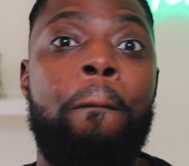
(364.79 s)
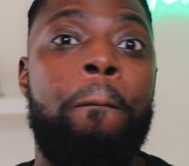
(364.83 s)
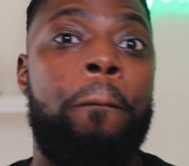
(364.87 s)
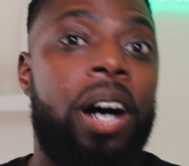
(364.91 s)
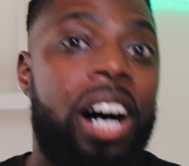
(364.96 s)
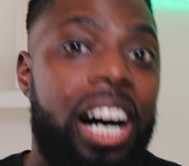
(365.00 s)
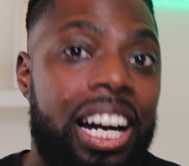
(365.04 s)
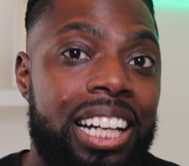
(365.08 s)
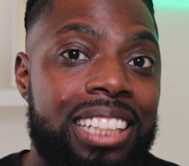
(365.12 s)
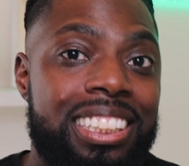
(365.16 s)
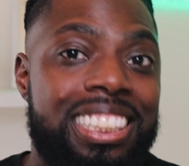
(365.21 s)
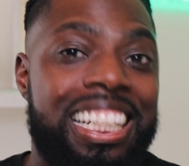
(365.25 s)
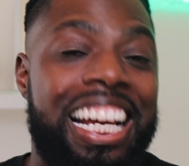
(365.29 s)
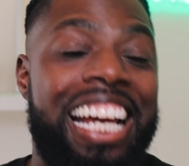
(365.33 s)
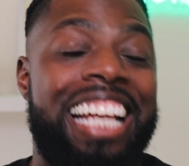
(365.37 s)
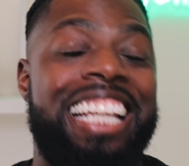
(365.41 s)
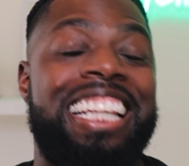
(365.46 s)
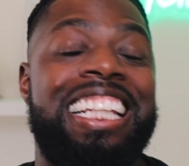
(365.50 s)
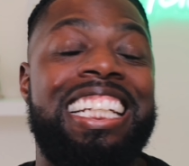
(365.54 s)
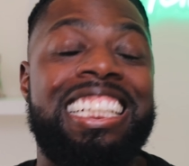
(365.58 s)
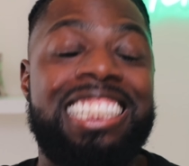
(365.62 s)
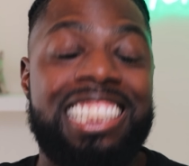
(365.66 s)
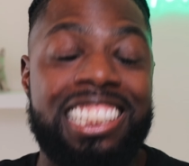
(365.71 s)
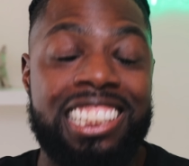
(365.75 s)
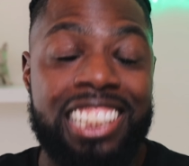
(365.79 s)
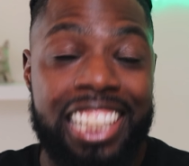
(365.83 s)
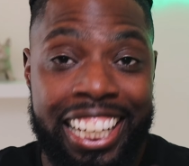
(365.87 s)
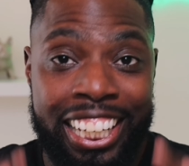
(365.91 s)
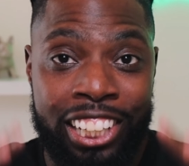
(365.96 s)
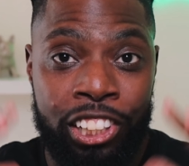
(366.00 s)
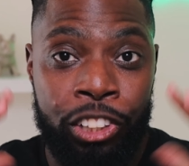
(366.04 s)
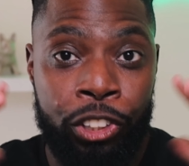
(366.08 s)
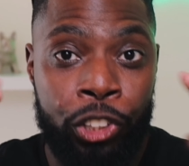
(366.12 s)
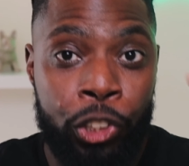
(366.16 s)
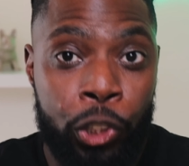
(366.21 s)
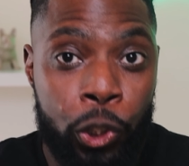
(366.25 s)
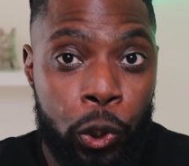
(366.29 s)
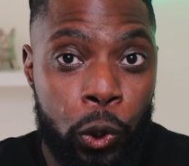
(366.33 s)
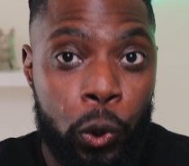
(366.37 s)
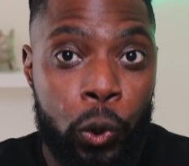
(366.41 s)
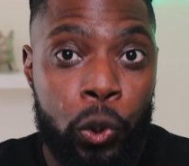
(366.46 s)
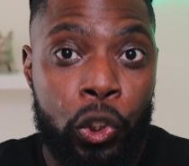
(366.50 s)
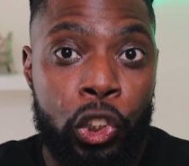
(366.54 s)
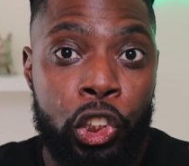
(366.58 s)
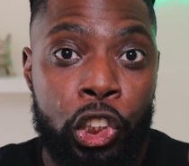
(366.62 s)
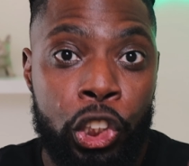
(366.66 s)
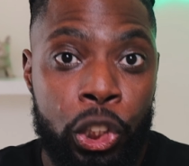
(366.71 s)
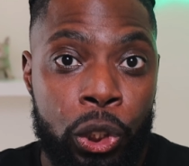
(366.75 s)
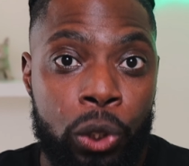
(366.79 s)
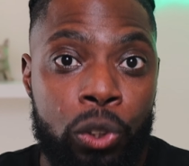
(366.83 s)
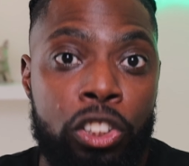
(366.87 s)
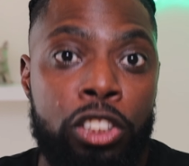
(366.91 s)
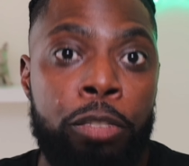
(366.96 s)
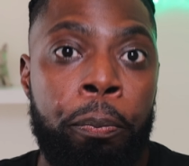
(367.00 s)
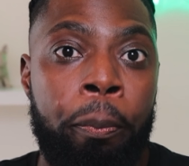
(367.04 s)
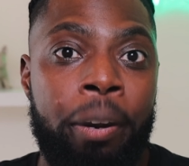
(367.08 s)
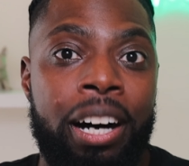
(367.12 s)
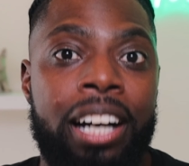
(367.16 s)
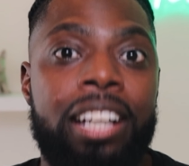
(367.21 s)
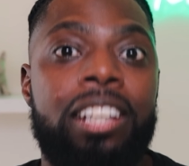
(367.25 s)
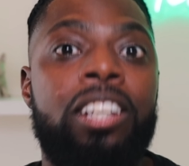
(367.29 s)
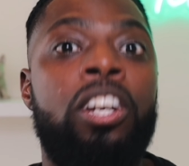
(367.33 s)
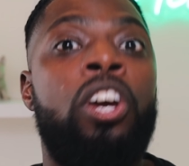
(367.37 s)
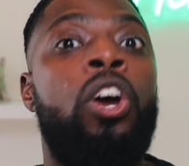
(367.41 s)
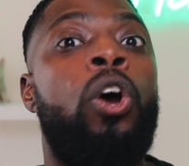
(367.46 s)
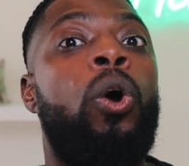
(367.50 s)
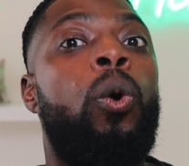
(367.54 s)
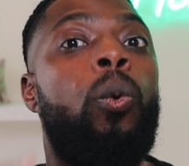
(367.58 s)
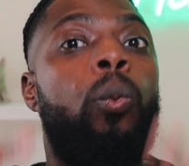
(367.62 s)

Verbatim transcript: but, and this is a huge, huge but,